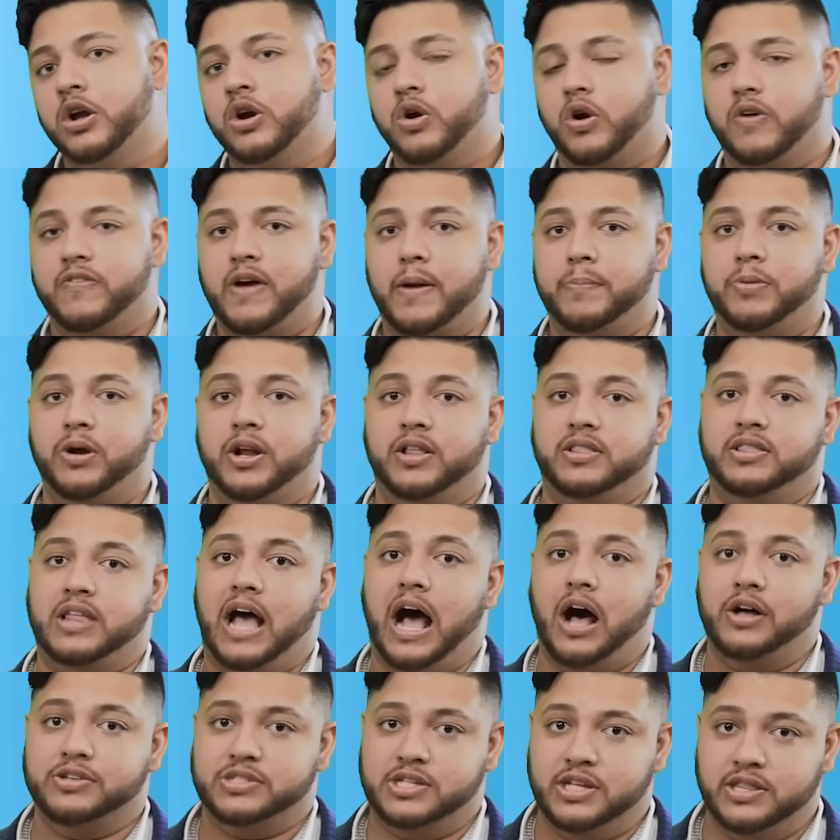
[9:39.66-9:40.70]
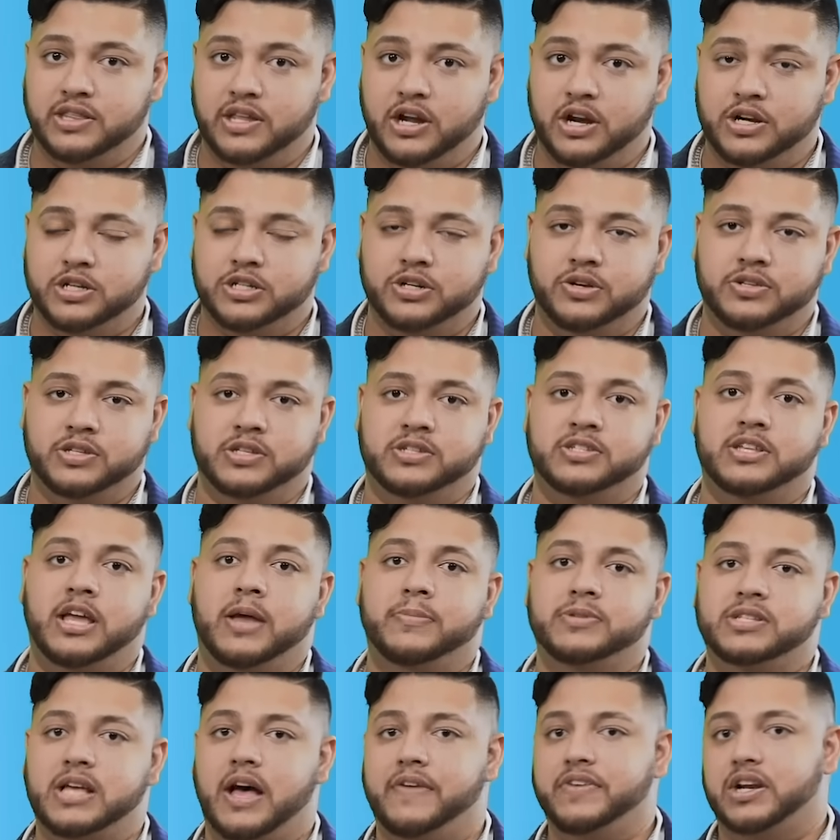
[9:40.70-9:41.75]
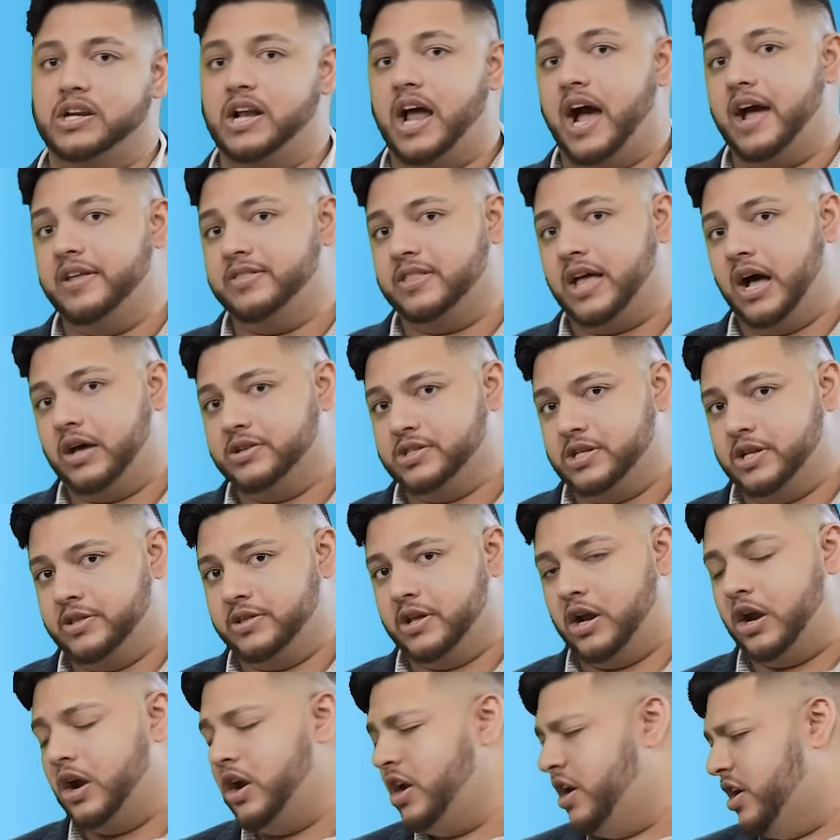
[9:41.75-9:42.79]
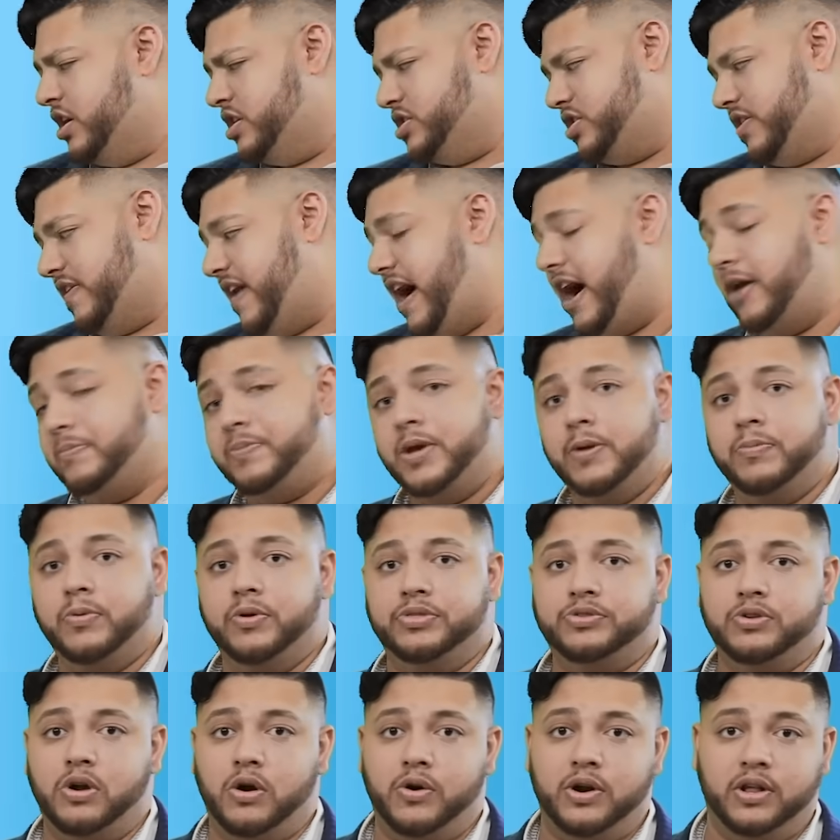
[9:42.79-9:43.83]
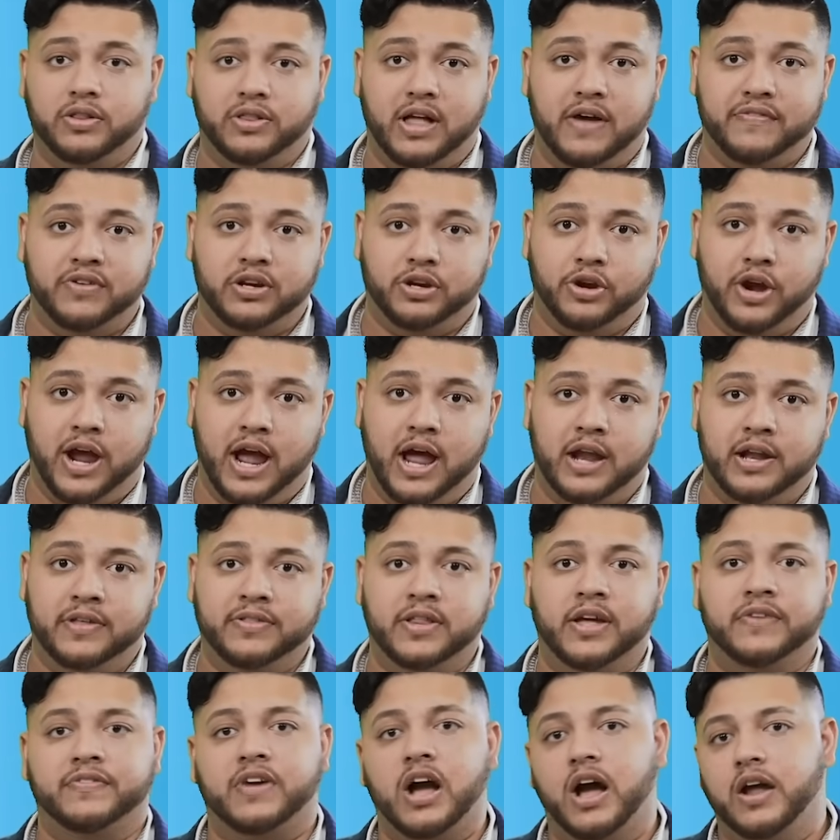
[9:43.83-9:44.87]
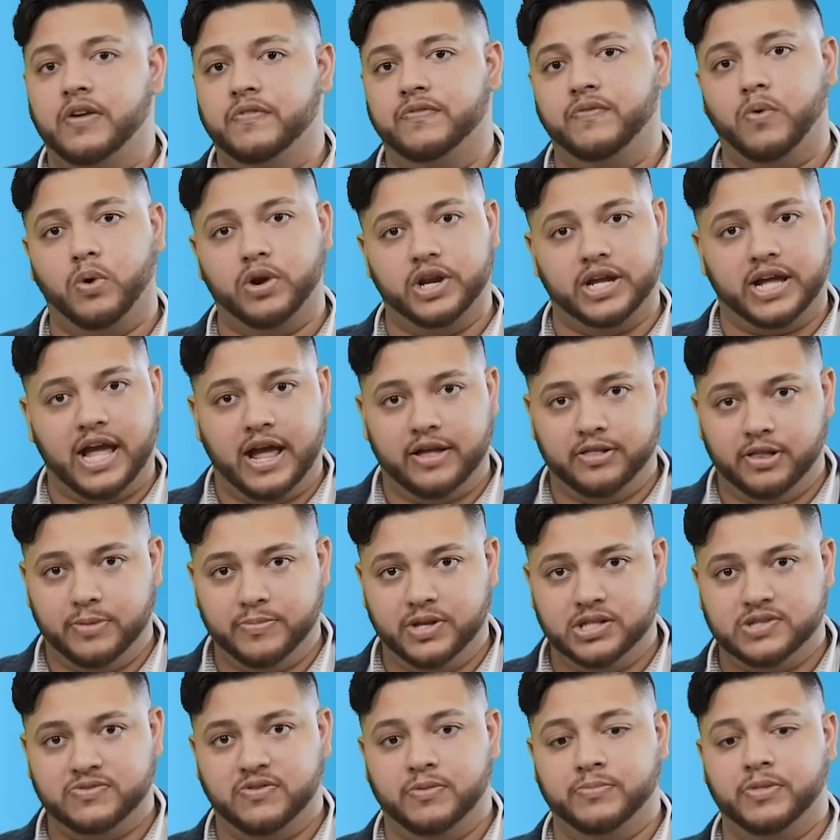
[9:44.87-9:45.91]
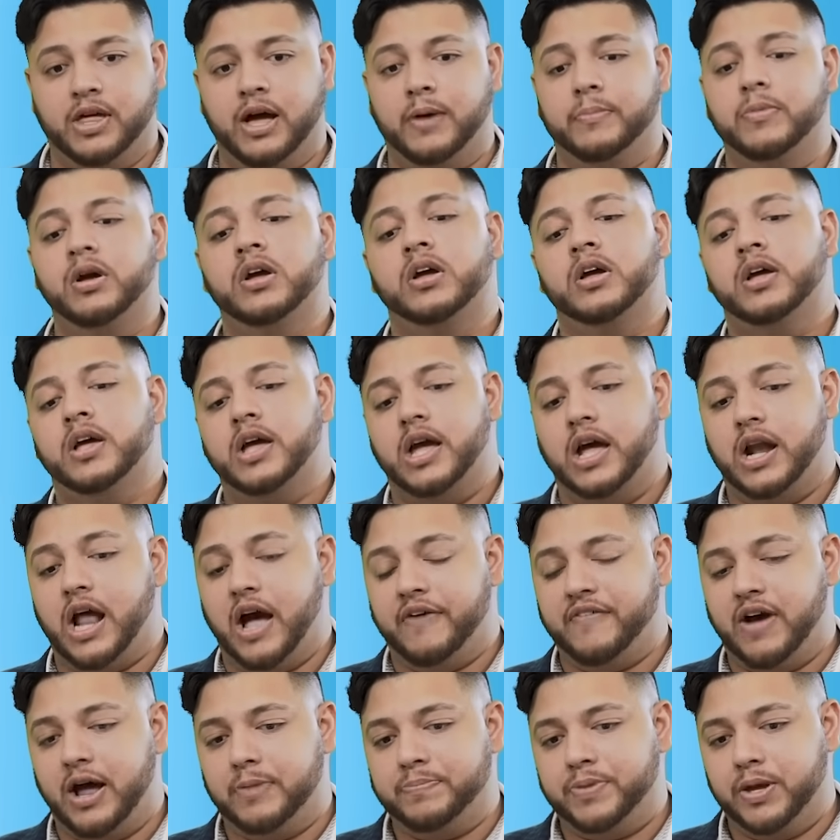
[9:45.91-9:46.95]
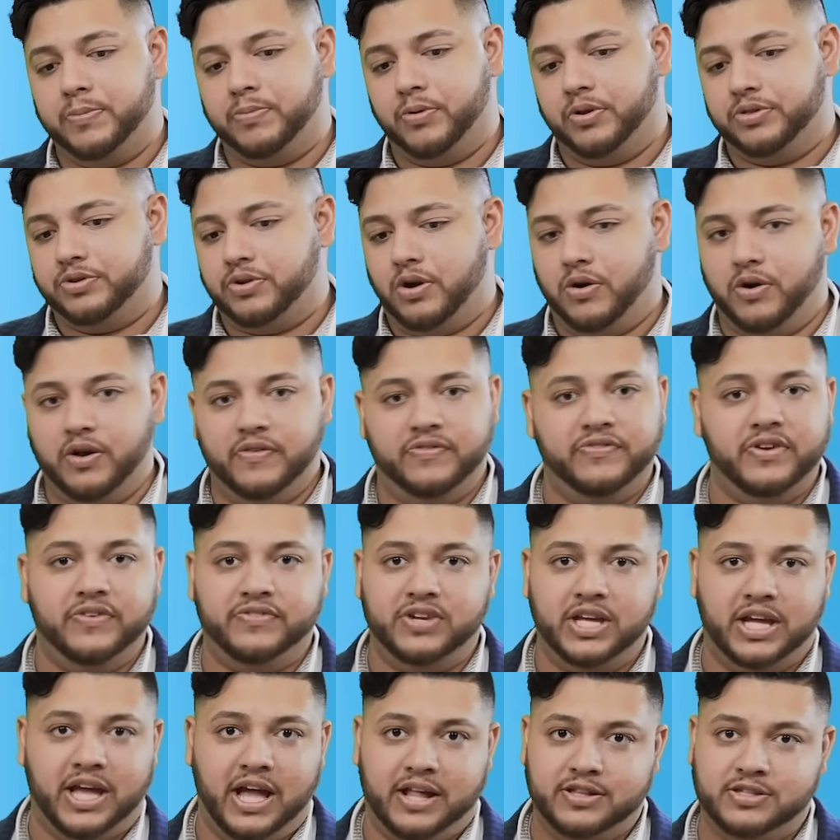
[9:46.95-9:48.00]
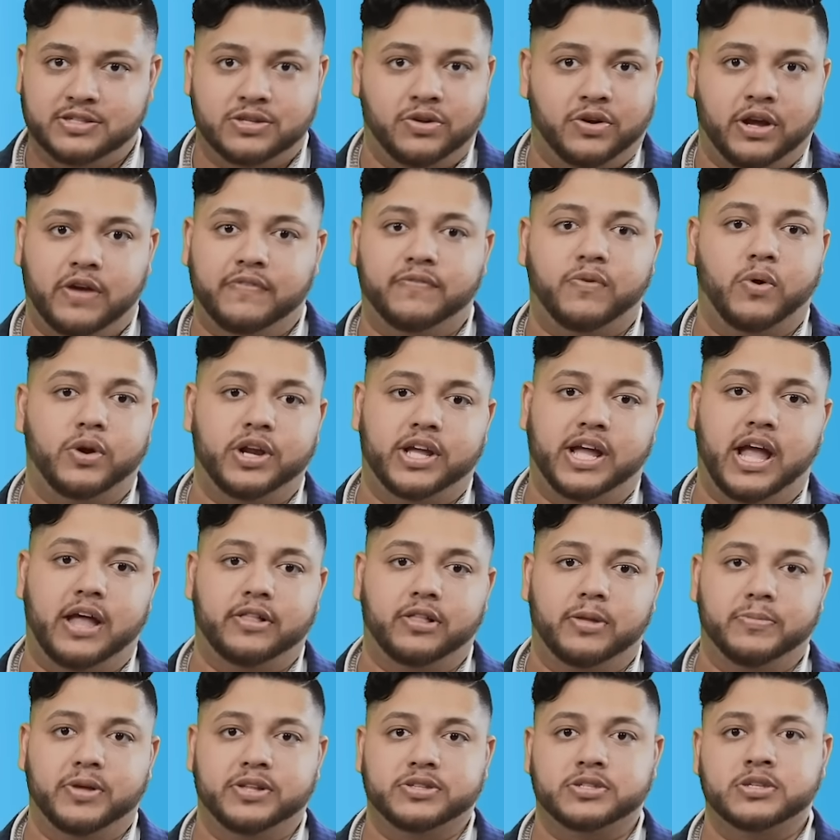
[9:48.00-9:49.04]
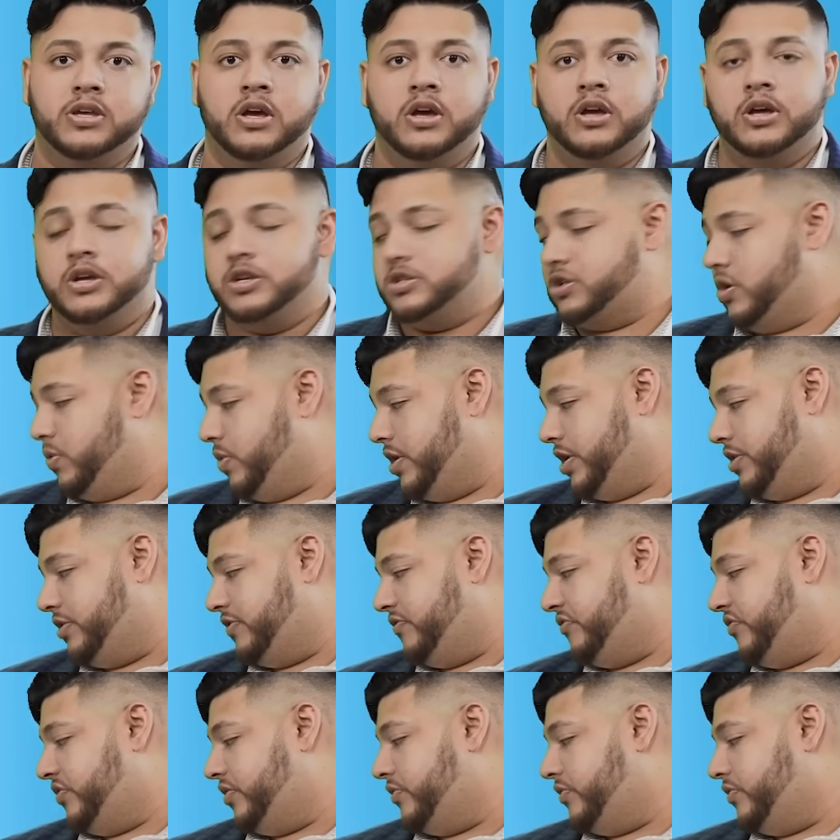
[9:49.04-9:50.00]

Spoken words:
Or if I put $1,000 in there, it shows the same as having $9,000 in there. So I had people throw in 11 grand and they've gotten 40K limits from them. And I've had people throw in 50K and still get 40K limits. So with